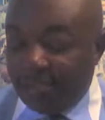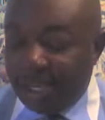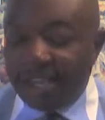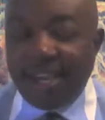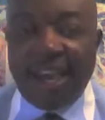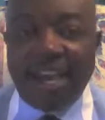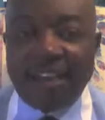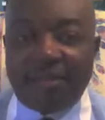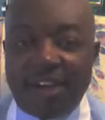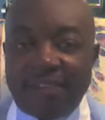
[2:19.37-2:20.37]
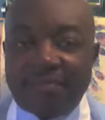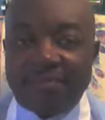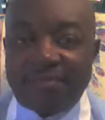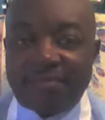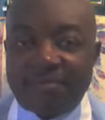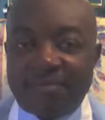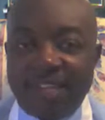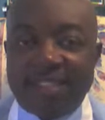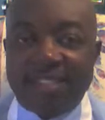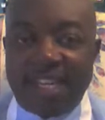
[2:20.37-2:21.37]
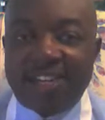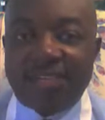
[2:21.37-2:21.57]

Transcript: "Be ye angry." Isn't that